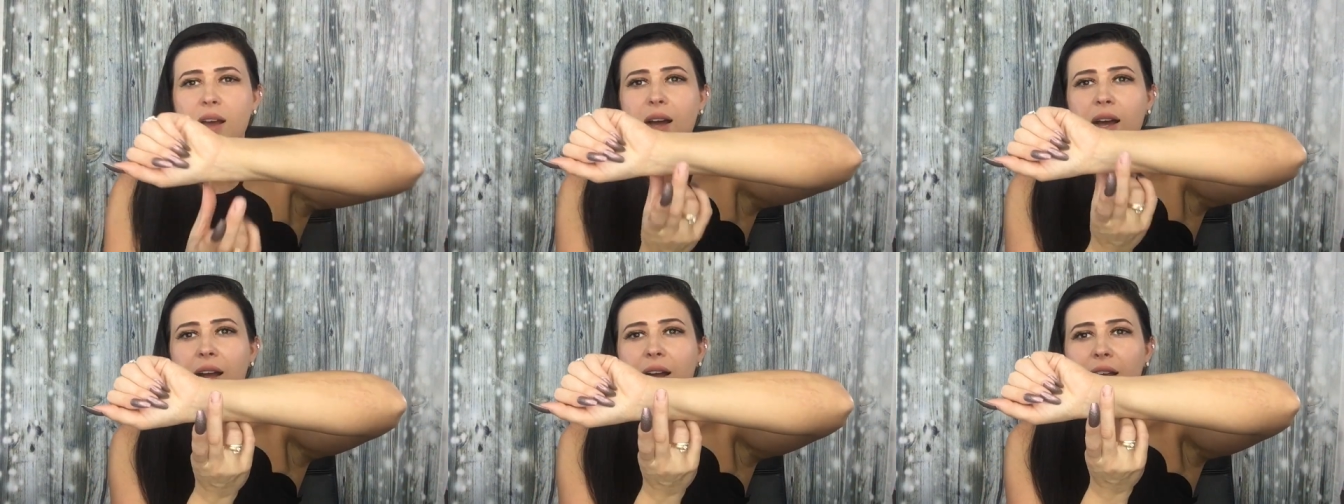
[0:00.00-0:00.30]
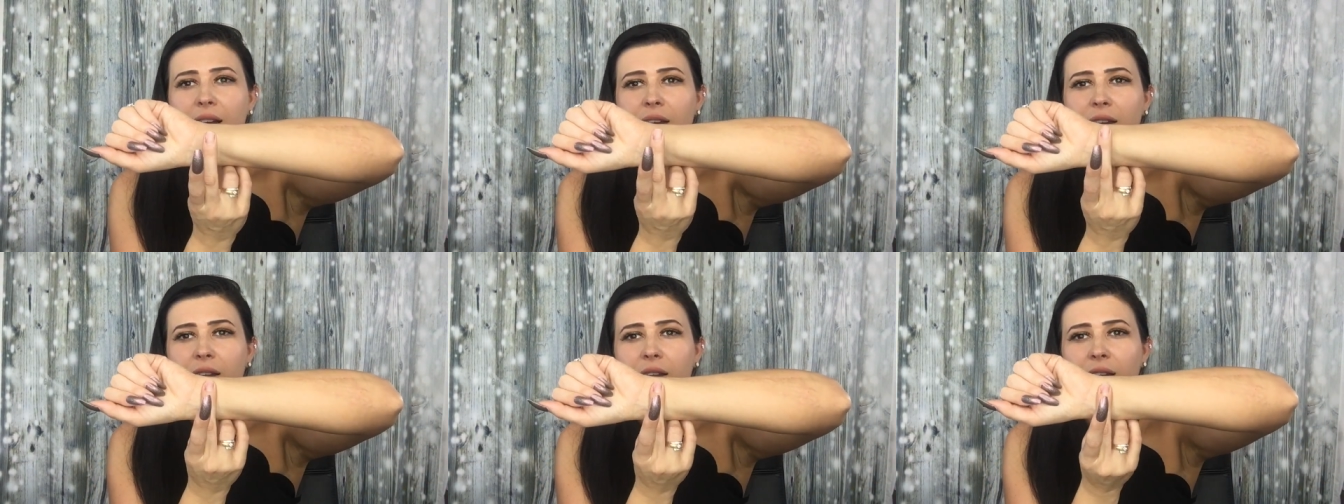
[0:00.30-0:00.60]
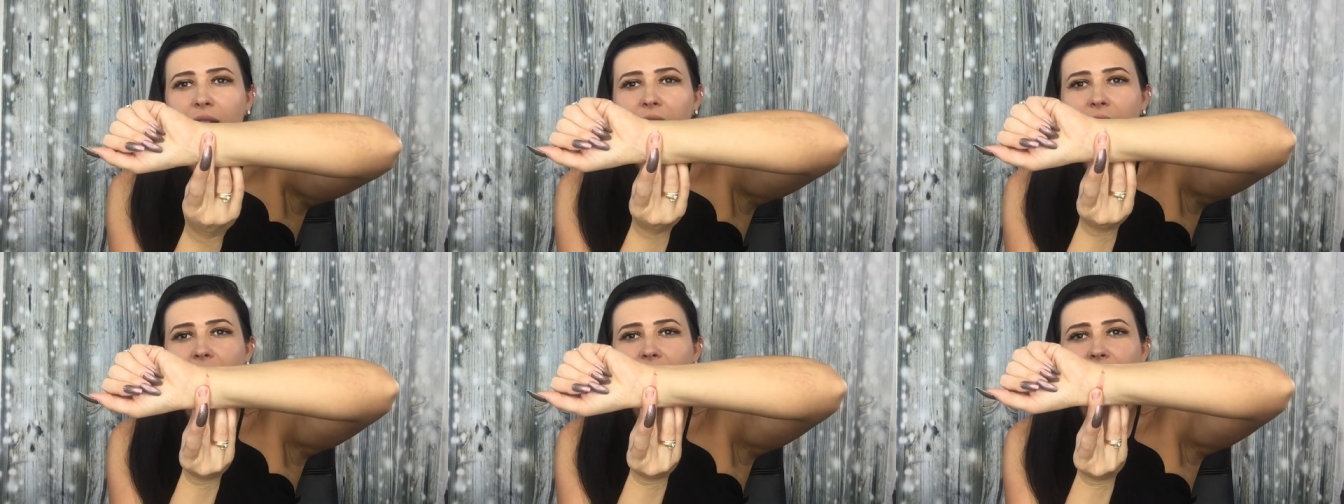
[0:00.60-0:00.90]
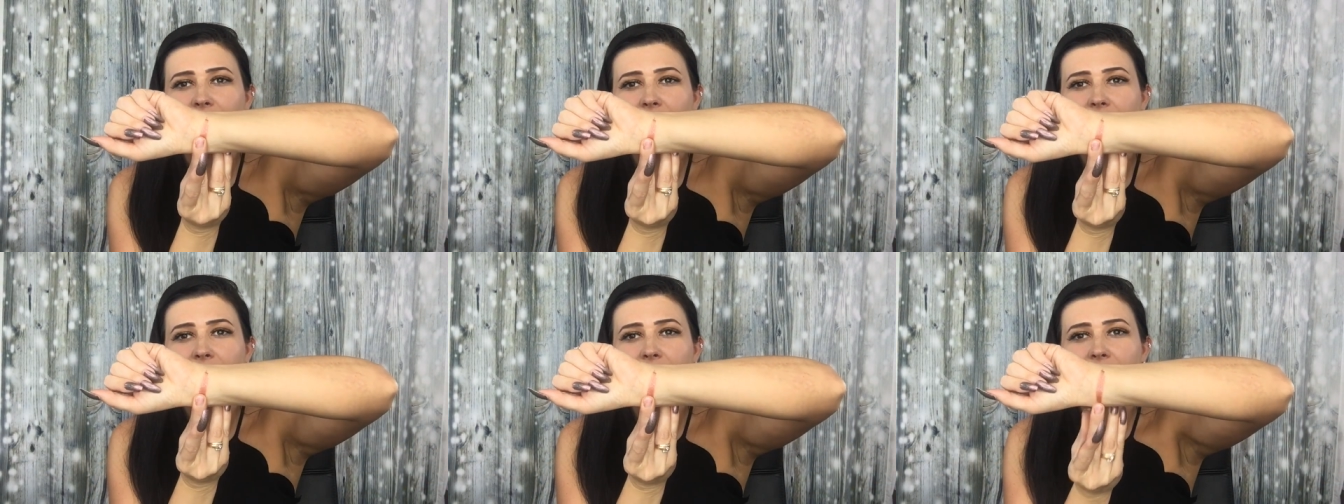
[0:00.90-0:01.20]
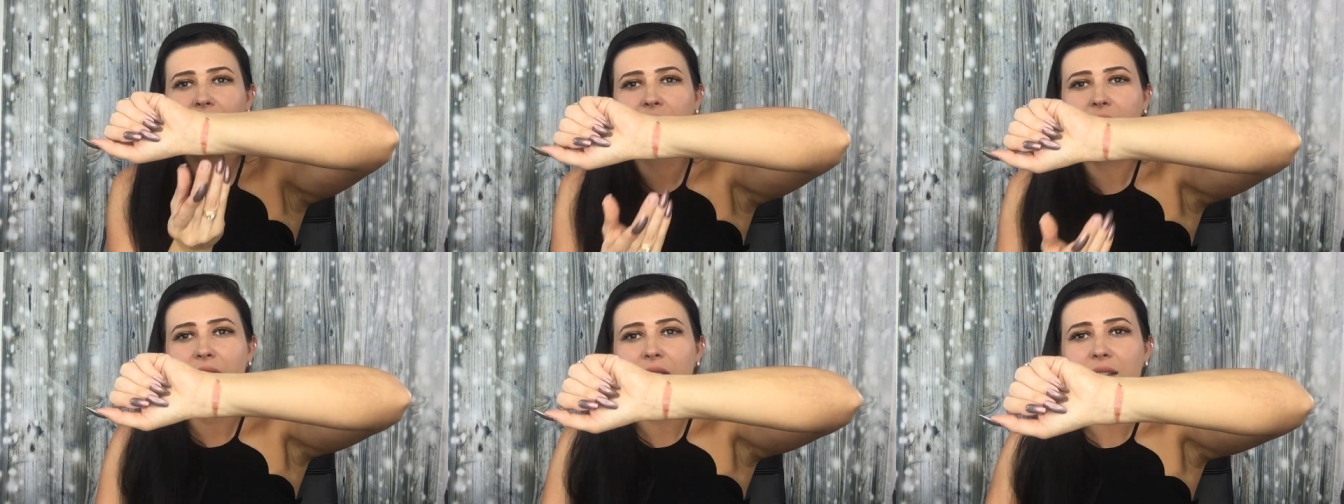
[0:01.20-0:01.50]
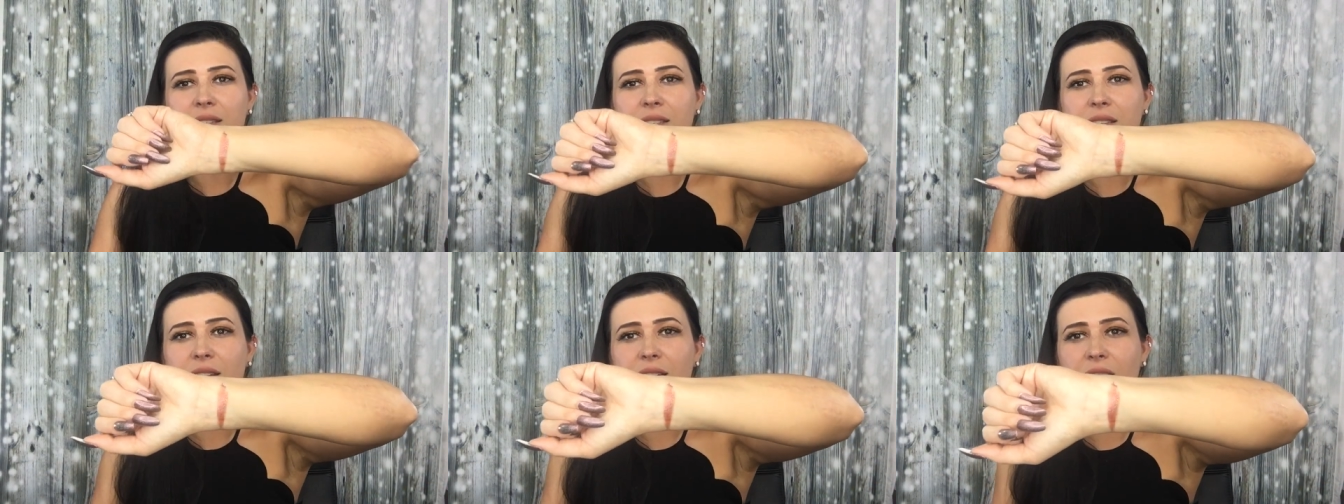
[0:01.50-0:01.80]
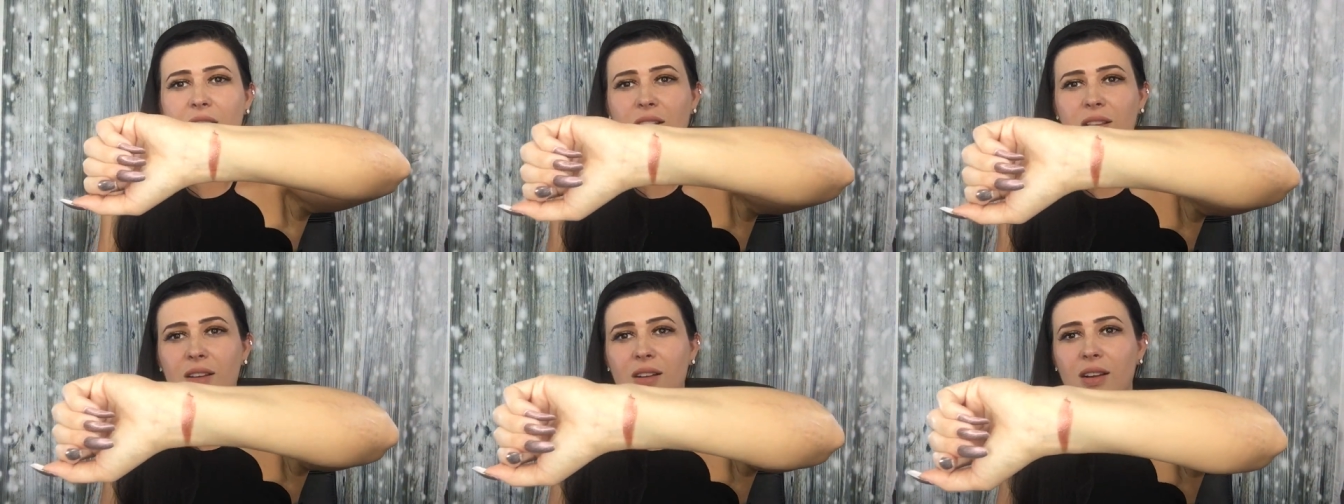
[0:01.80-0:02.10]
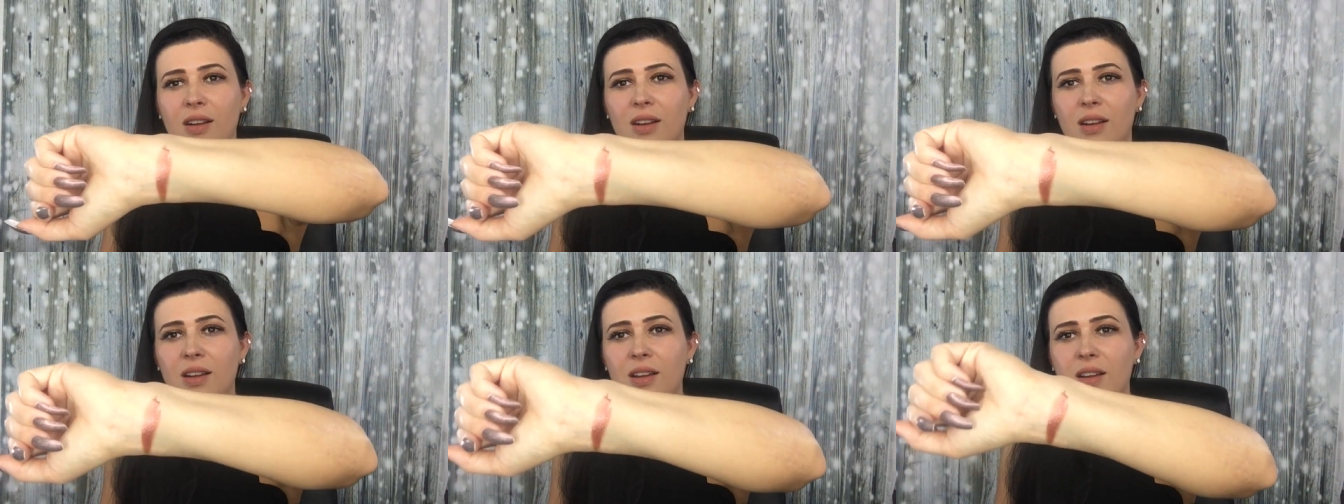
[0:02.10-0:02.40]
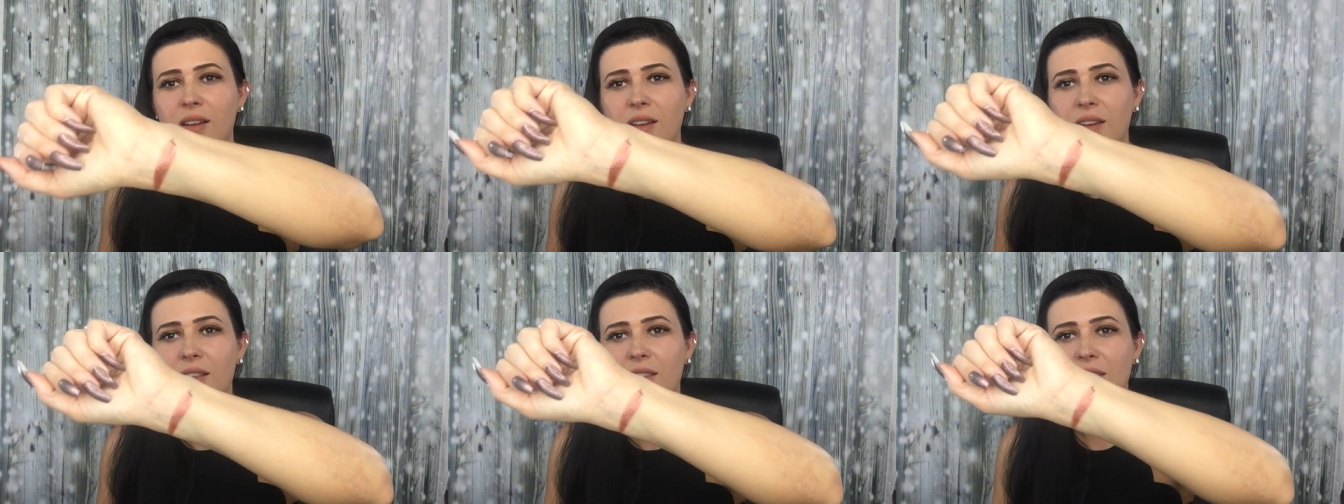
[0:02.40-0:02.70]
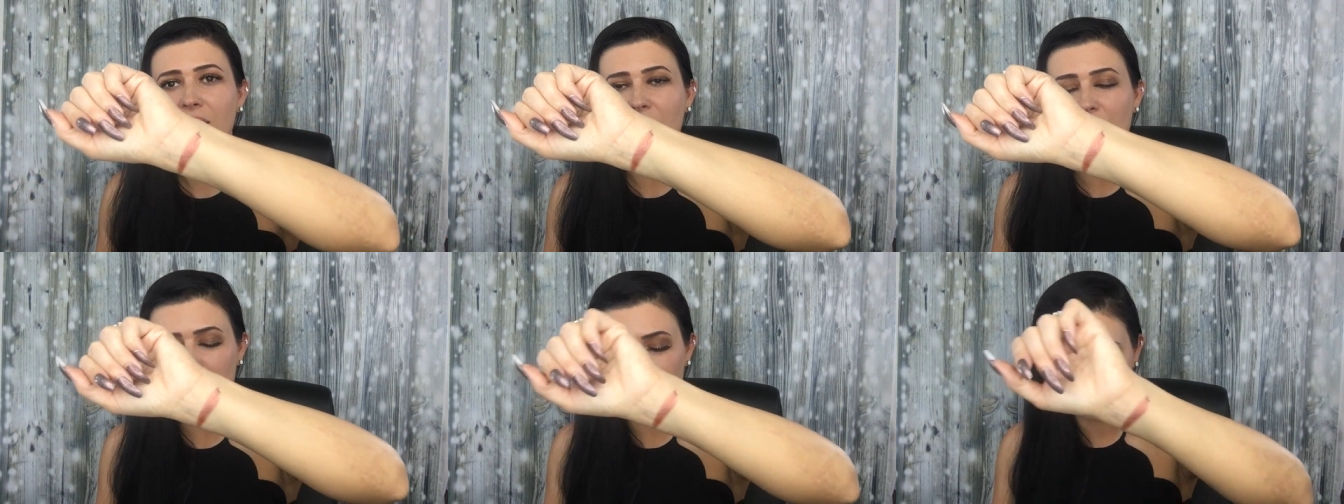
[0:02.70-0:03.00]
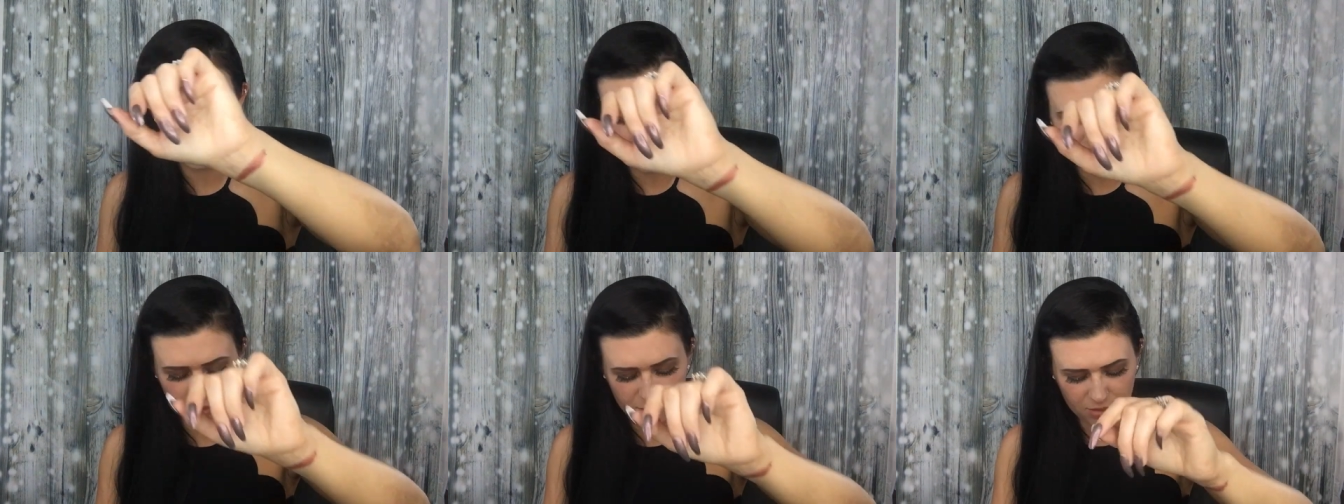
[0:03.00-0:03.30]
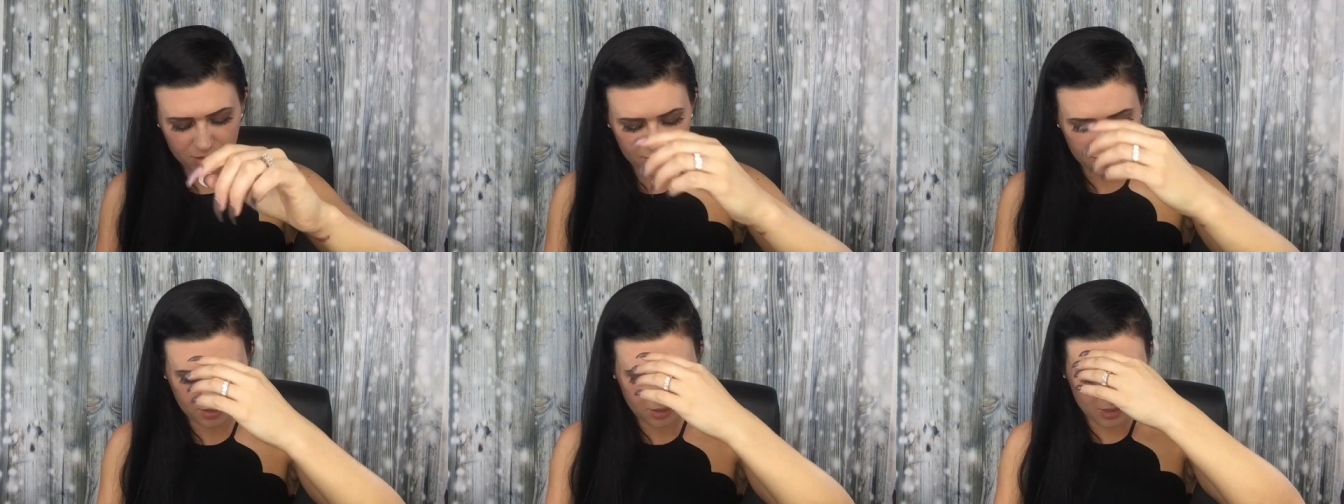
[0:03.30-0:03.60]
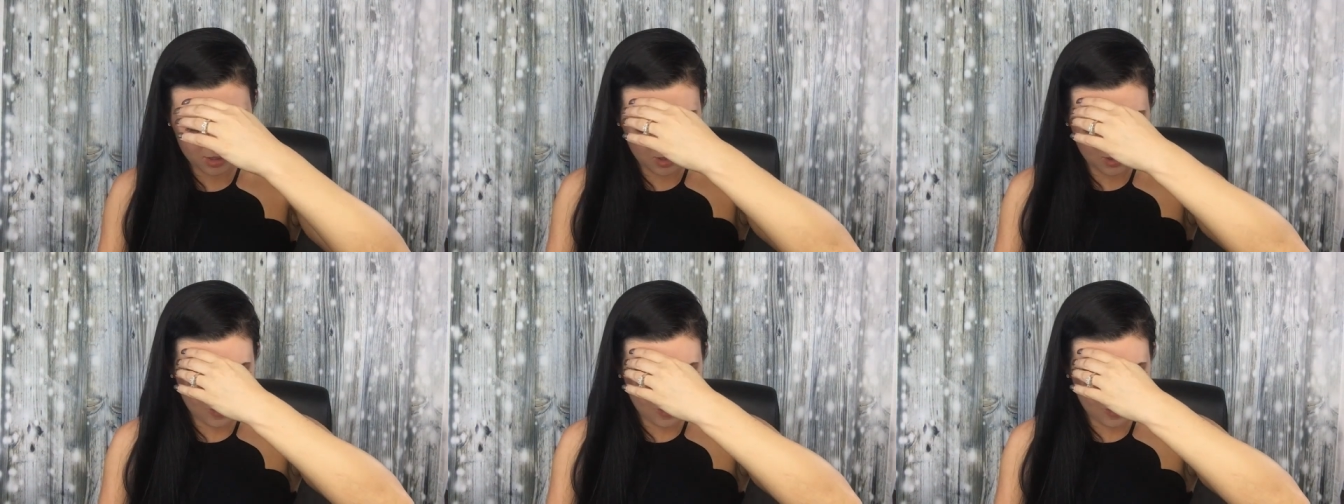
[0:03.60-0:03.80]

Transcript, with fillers: I know. That's the color that broke.